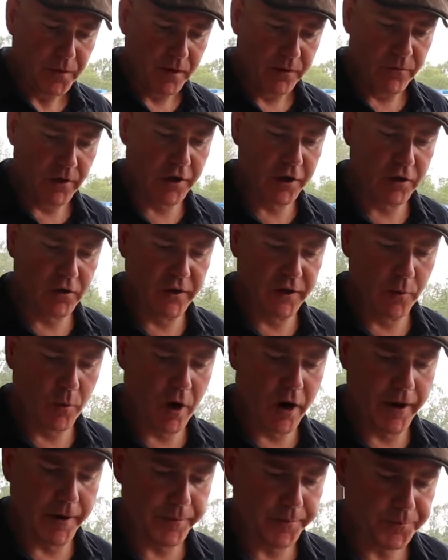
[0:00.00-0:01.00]
Very clean
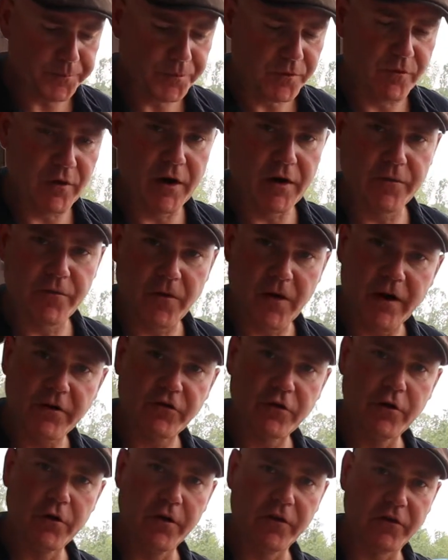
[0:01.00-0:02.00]
wine, very
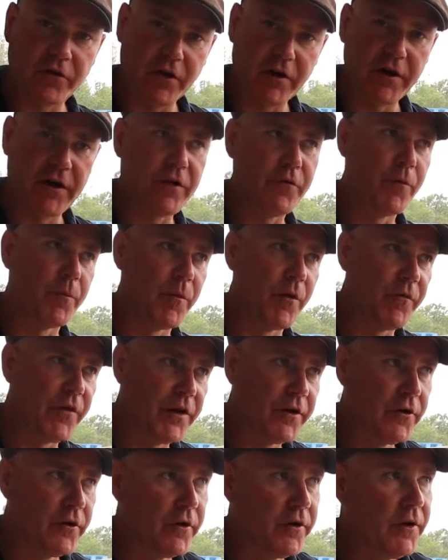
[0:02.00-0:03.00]
fresh, good acidity from the
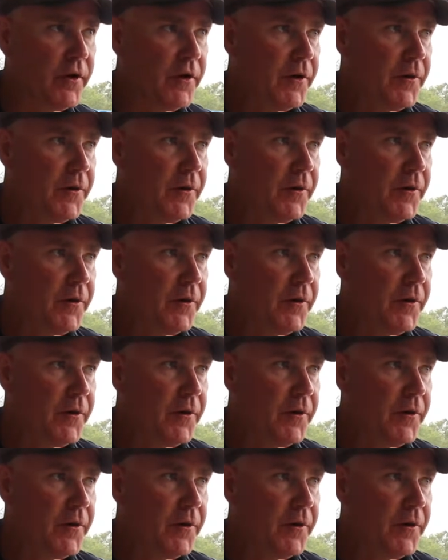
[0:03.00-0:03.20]
vineyard,